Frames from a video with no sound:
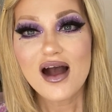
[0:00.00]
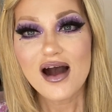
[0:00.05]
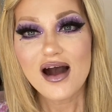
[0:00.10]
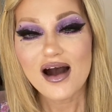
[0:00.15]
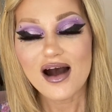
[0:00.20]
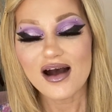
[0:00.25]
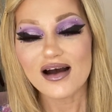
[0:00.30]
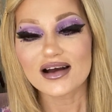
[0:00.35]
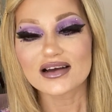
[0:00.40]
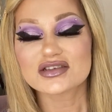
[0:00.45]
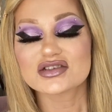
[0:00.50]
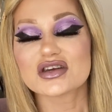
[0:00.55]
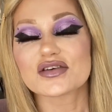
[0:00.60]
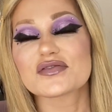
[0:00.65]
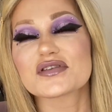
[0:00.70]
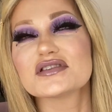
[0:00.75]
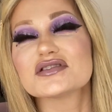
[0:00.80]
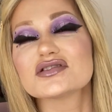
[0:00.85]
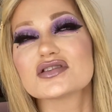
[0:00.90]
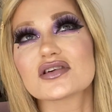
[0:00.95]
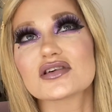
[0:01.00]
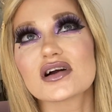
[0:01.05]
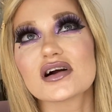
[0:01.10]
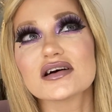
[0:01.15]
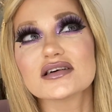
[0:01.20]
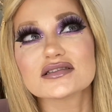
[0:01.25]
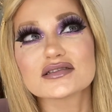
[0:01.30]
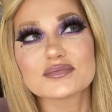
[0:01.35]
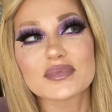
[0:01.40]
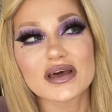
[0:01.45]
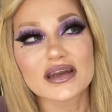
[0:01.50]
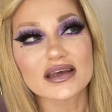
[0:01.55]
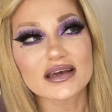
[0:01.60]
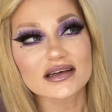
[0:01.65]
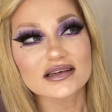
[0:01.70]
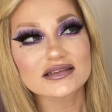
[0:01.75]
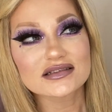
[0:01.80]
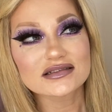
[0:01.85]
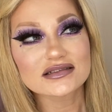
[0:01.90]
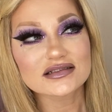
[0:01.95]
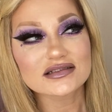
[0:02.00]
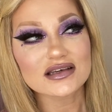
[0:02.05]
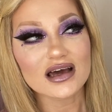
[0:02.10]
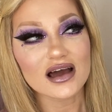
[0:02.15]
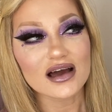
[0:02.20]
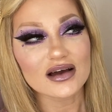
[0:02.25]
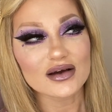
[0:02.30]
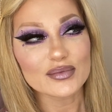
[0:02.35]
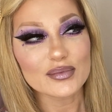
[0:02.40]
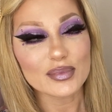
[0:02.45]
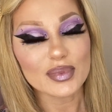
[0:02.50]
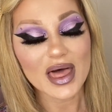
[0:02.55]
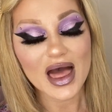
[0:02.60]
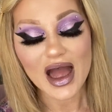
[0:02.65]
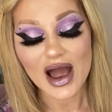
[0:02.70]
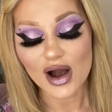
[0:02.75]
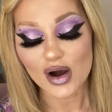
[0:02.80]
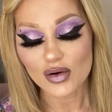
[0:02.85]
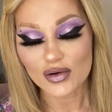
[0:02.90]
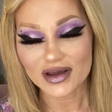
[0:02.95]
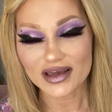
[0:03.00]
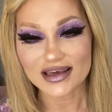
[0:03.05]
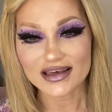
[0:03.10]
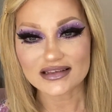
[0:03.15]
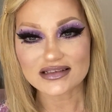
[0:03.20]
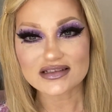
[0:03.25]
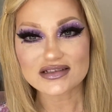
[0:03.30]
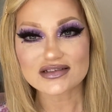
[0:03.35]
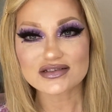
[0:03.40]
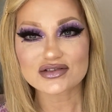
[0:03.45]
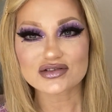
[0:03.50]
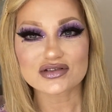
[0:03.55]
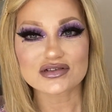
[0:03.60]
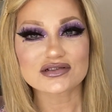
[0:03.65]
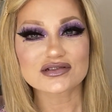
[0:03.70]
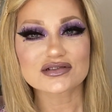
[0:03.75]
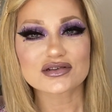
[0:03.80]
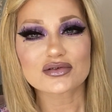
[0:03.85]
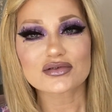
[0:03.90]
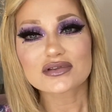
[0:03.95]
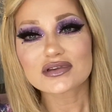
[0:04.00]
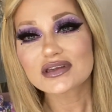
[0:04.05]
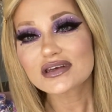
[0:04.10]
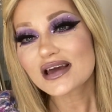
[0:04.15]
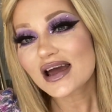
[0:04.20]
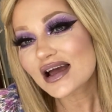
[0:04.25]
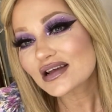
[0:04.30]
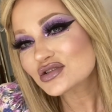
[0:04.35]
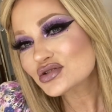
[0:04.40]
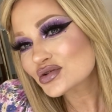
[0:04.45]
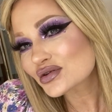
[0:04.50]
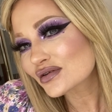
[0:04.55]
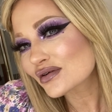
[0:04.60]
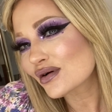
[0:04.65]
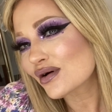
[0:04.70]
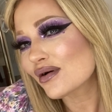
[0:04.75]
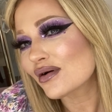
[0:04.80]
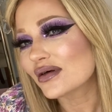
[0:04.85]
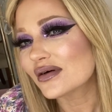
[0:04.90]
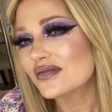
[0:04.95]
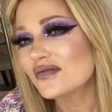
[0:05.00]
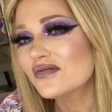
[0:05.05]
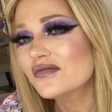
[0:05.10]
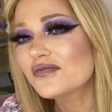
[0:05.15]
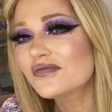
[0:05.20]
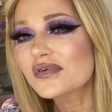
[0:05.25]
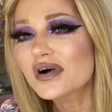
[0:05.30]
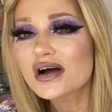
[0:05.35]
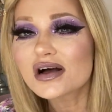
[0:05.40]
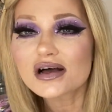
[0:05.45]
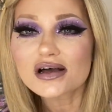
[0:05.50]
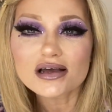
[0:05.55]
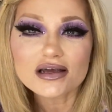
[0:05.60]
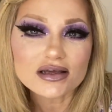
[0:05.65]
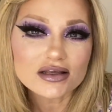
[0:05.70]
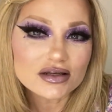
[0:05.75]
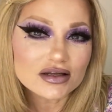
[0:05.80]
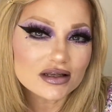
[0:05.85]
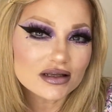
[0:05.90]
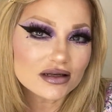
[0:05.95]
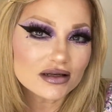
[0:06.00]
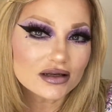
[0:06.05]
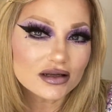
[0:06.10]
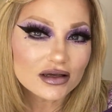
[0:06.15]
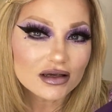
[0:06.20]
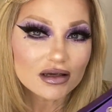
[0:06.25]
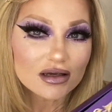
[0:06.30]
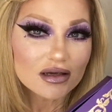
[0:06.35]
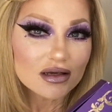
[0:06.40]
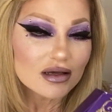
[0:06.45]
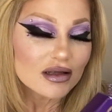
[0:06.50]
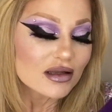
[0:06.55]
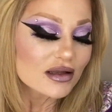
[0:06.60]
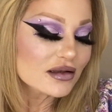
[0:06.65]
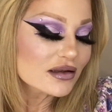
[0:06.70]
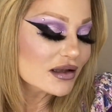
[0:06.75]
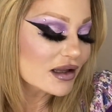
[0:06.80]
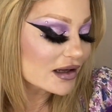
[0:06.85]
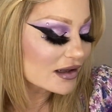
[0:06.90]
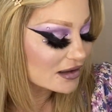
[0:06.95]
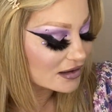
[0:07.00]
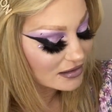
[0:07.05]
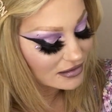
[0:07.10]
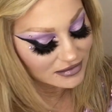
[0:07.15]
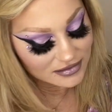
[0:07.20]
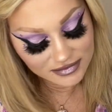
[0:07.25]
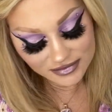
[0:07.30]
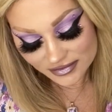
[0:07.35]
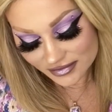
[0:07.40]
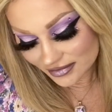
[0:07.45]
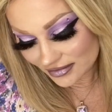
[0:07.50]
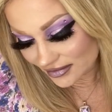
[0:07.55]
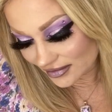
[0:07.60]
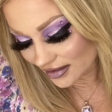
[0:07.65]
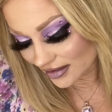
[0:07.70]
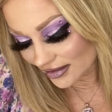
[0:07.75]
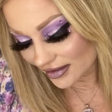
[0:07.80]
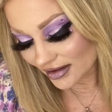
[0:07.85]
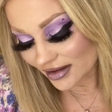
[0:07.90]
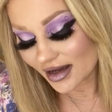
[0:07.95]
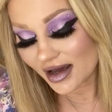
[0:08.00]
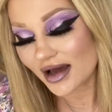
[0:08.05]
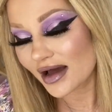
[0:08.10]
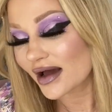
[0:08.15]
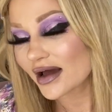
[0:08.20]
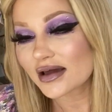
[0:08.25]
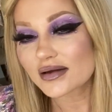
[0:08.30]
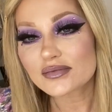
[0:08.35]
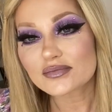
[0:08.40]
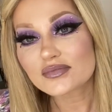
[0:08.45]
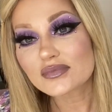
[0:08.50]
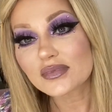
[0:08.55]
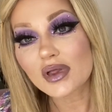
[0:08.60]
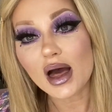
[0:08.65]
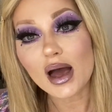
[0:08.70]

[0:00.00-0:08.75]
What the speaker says: Jeffree Star Cosmetics, how it's just so theatrical and fun, and like I'm